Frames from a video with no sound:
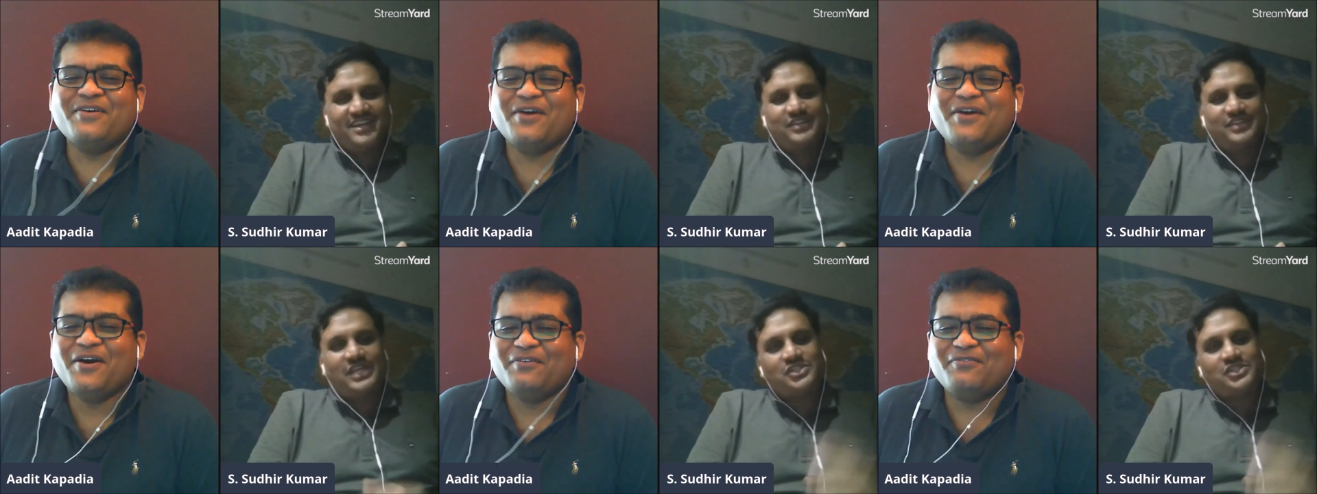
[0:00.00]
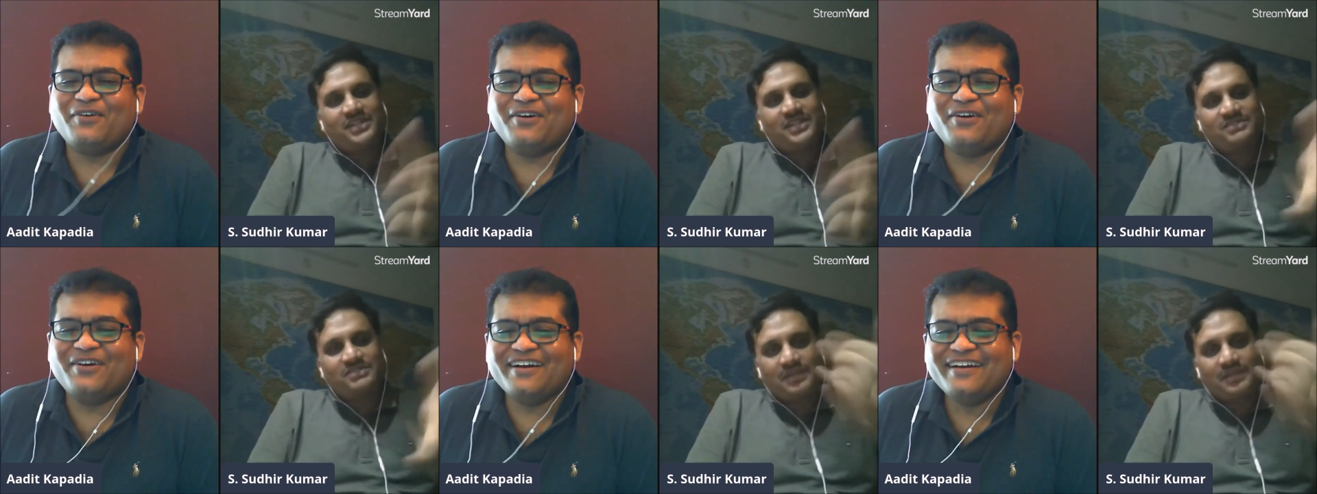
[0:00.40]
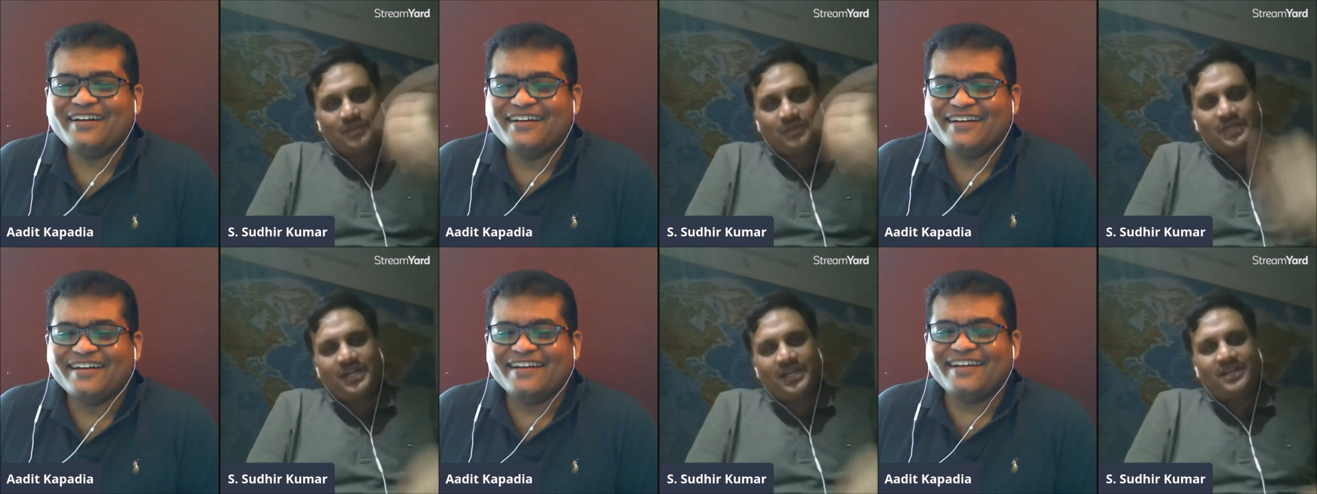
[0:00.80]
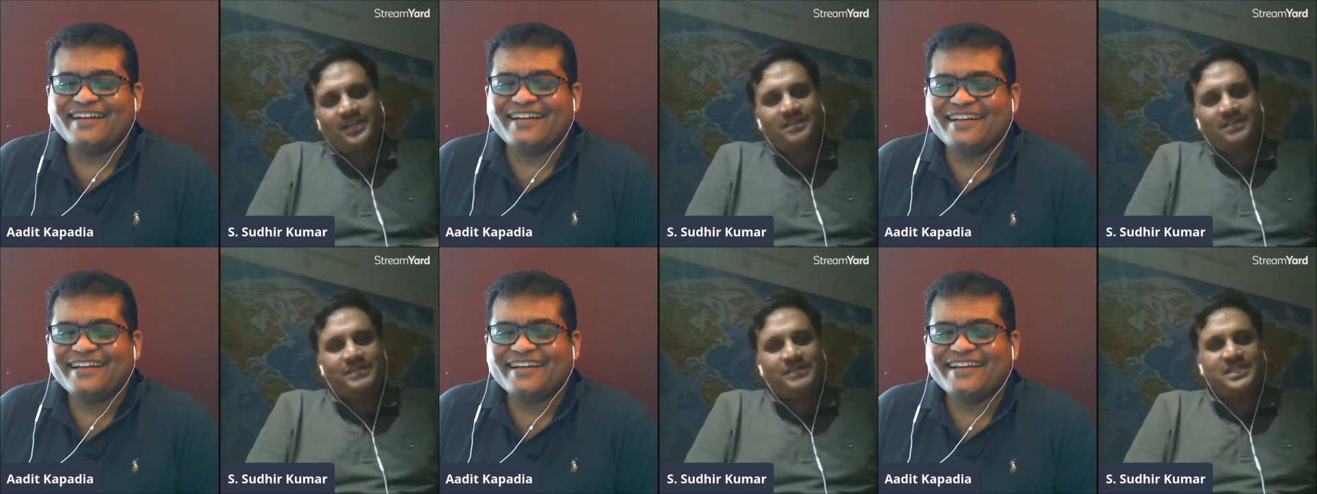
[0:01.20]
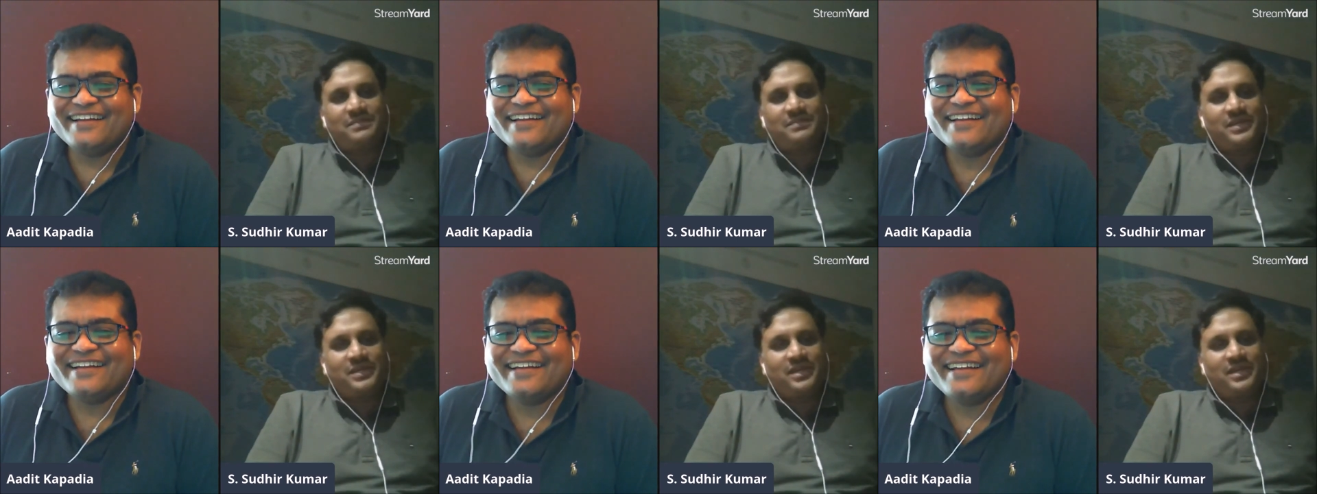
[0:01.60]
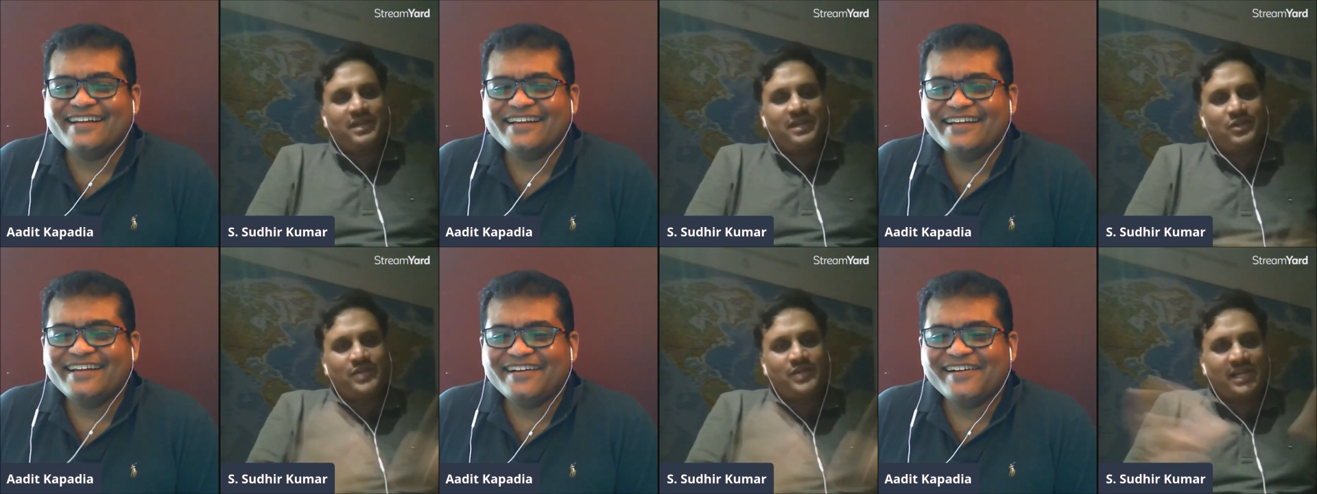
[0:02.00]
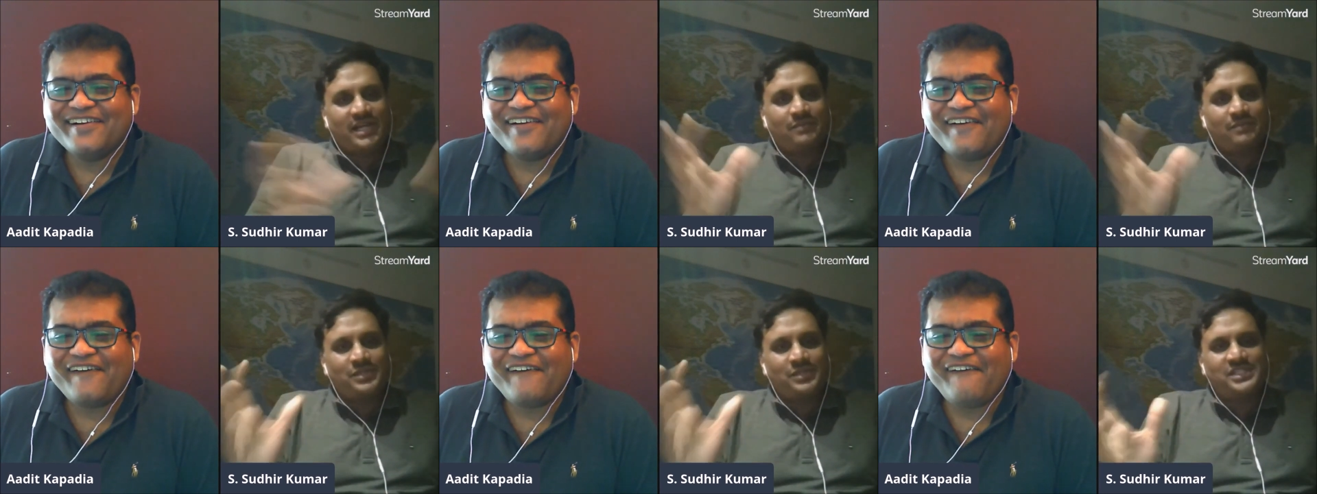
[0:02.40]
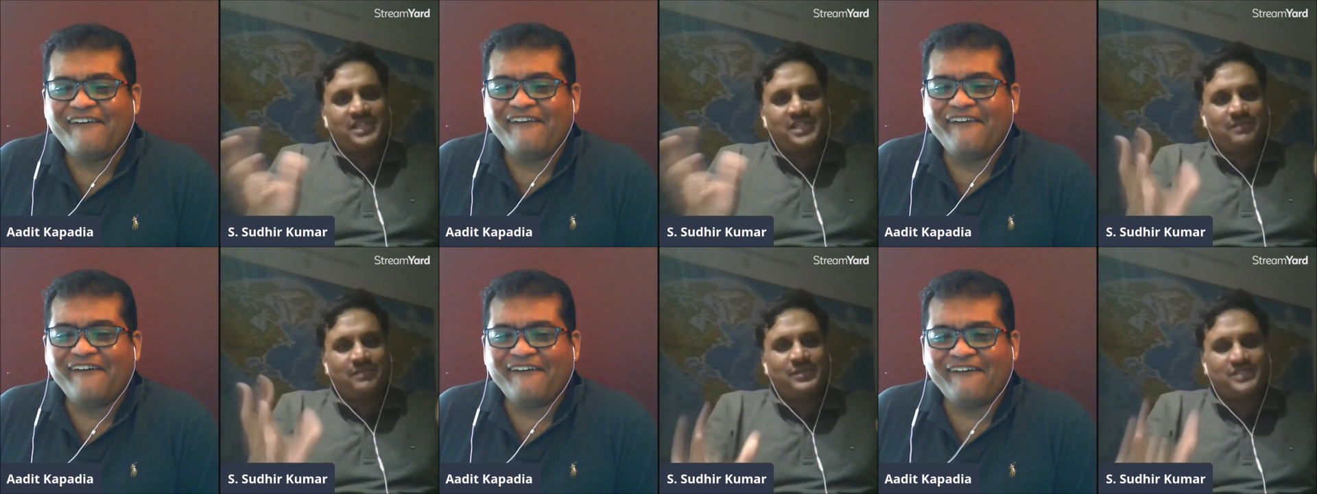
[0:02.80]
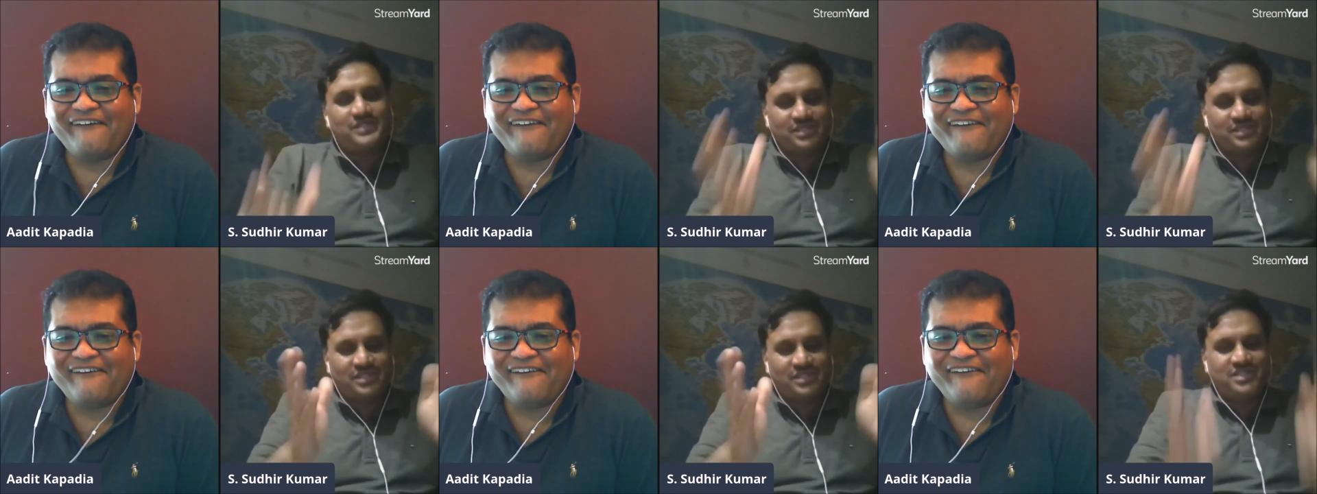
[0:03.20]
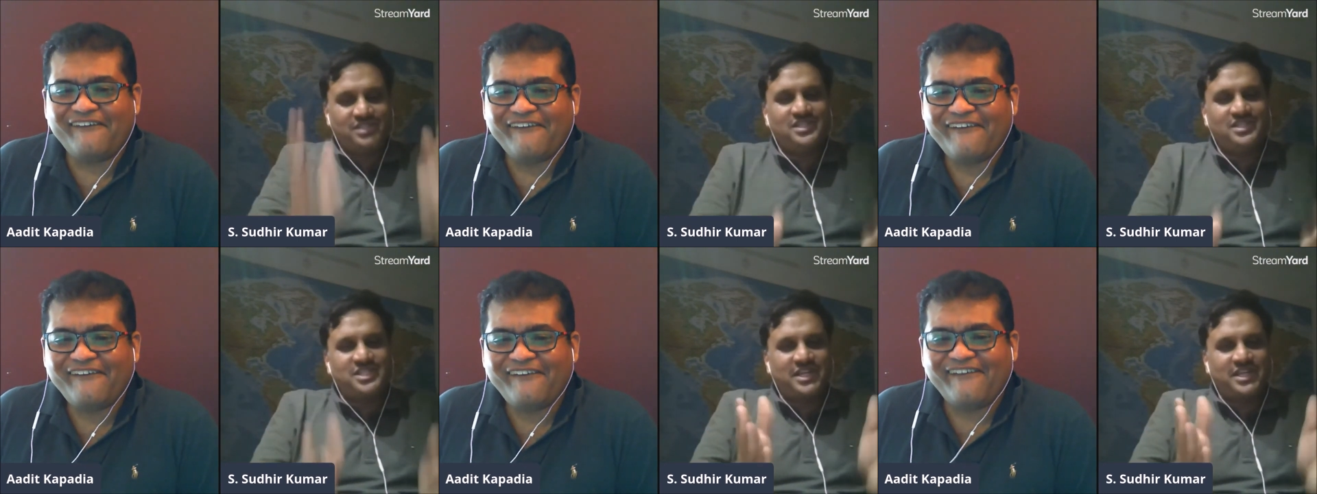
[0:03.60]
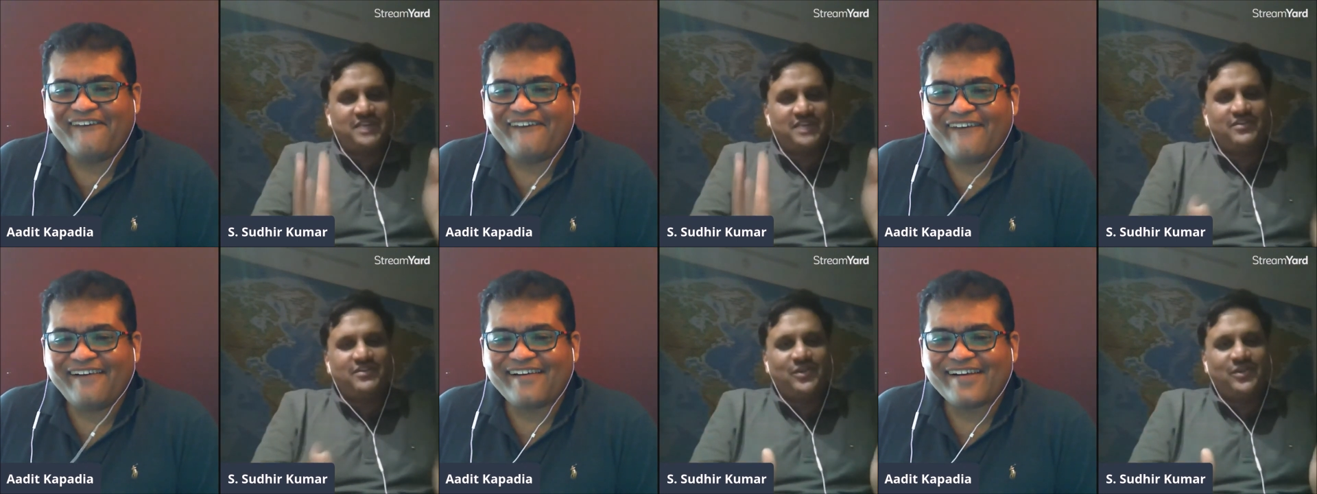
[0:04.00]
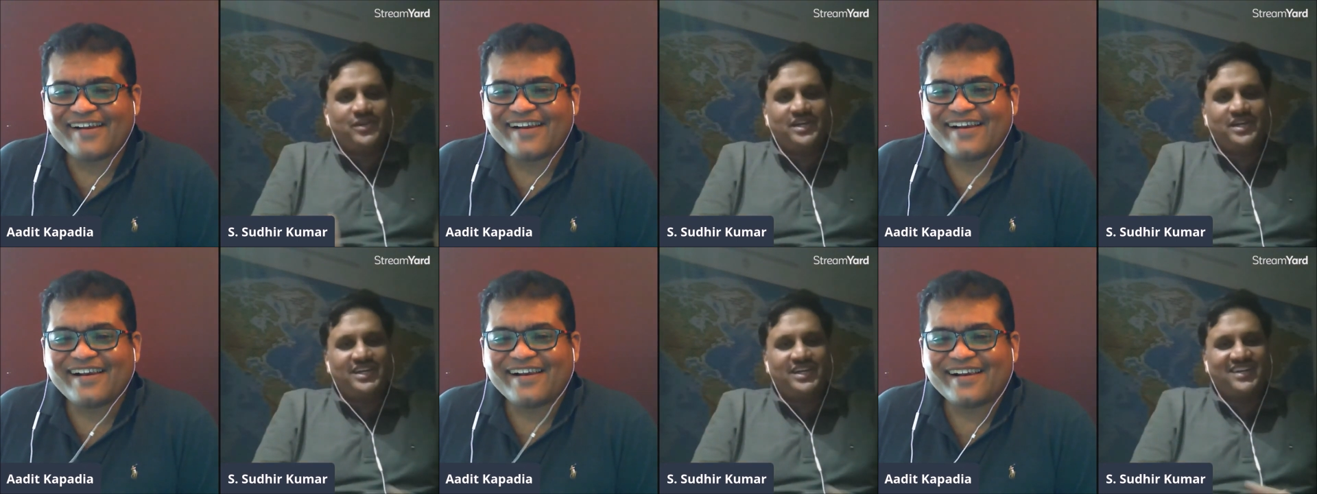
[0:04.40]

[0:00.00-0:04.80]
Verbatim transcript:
Speaker 1: they should have supported uh, BJP here, right? You need opposition, opposition. This is the state where you need it.